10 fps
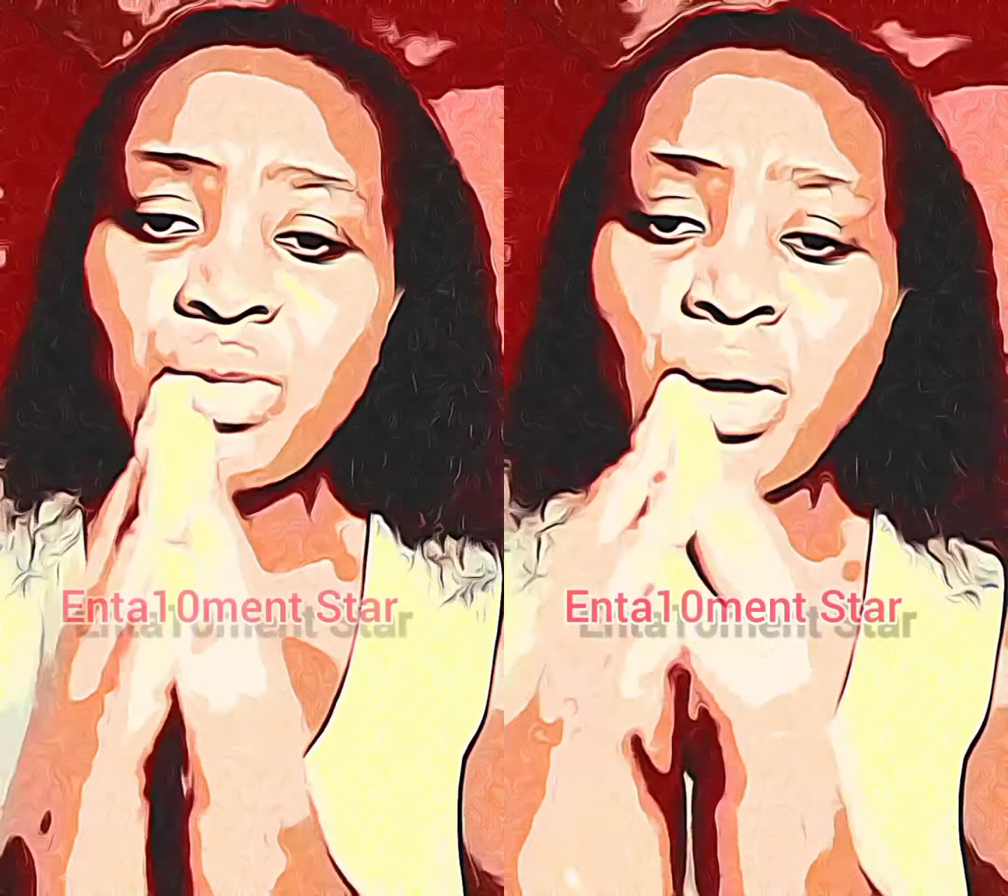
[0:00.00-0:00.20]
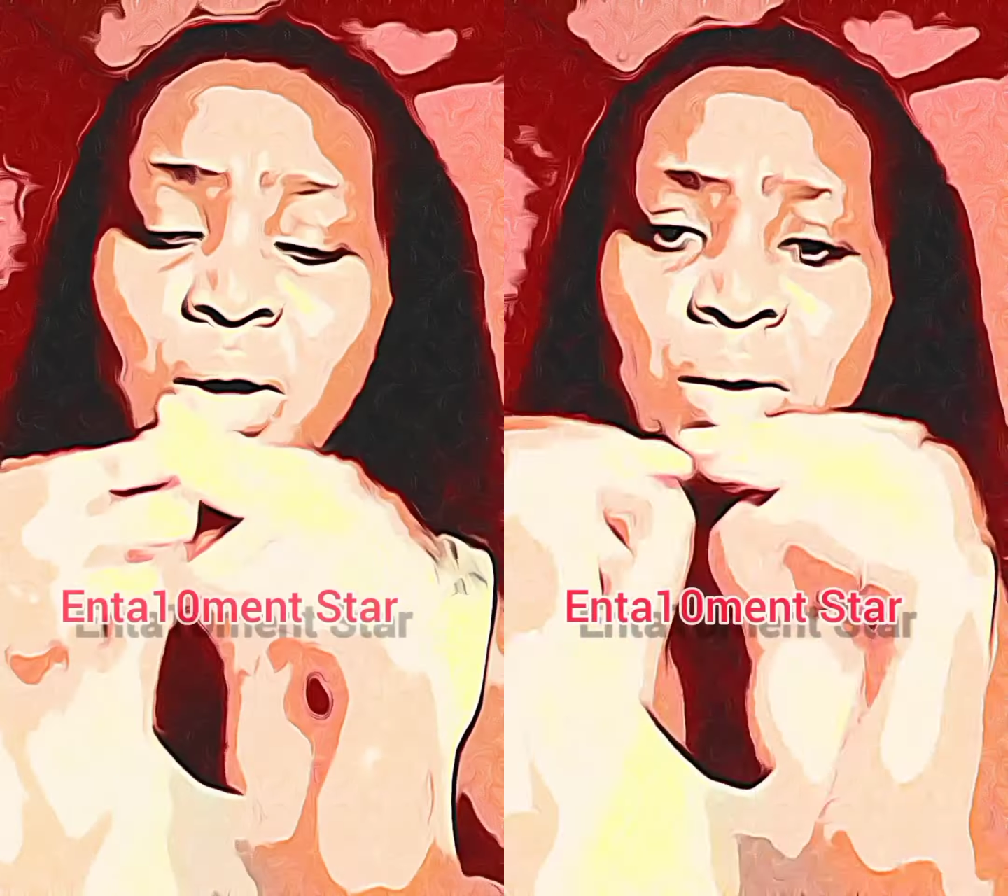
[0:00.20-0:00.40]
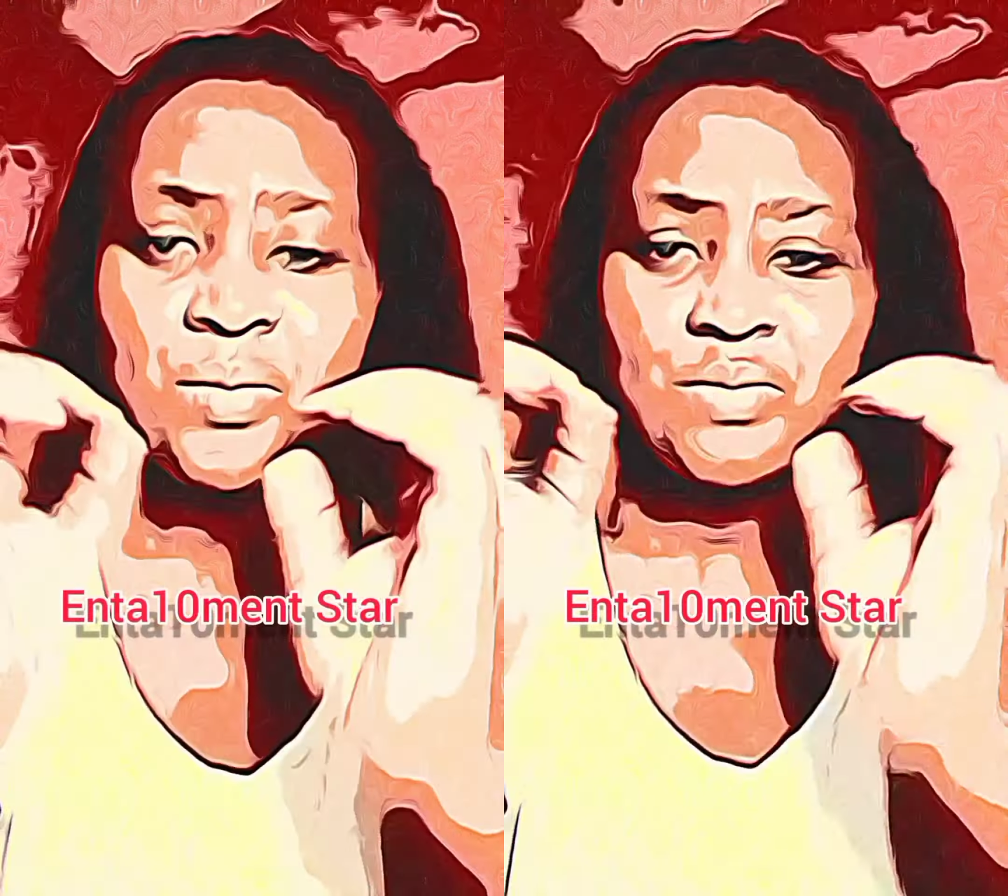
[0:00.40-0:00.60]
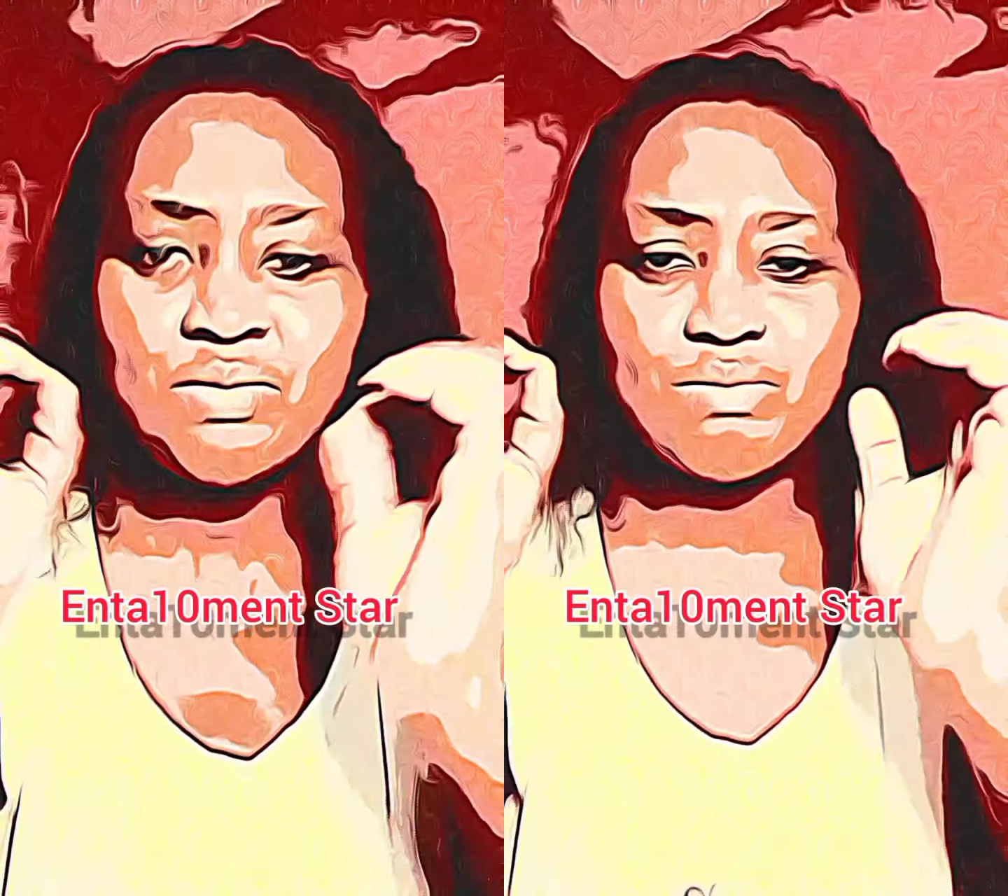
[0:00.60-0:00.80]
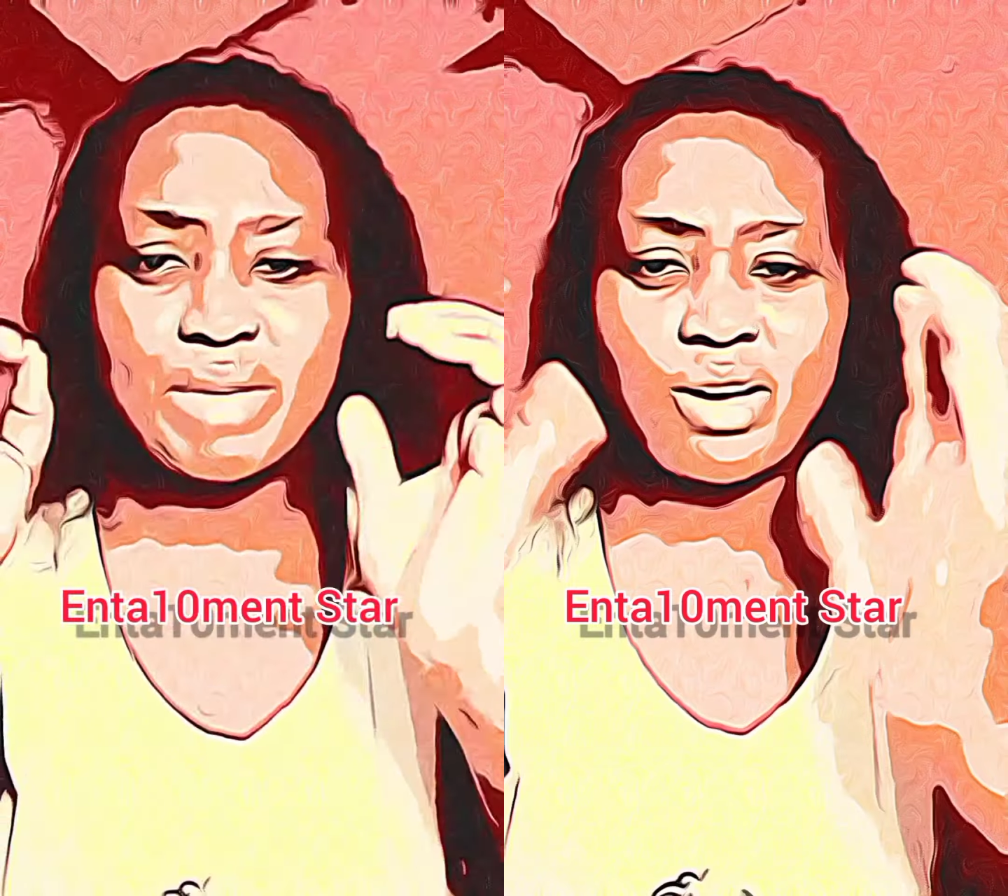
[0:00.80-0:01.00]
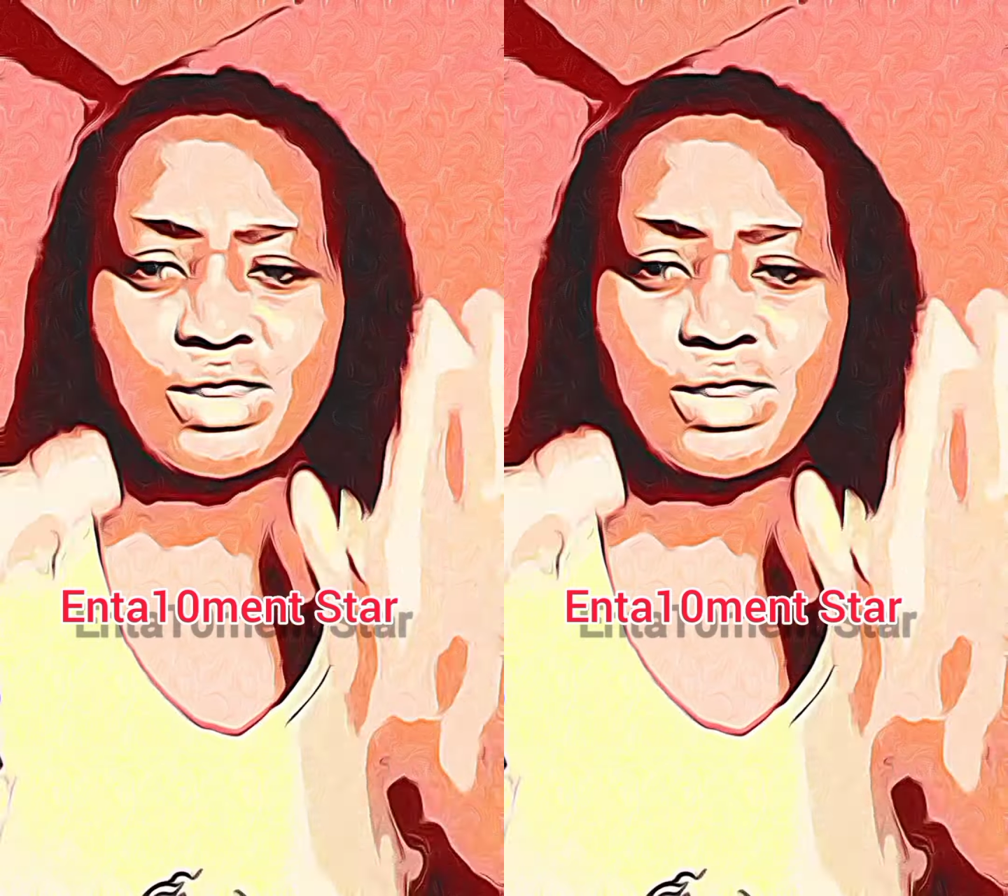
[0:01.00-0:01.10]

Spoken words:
You know,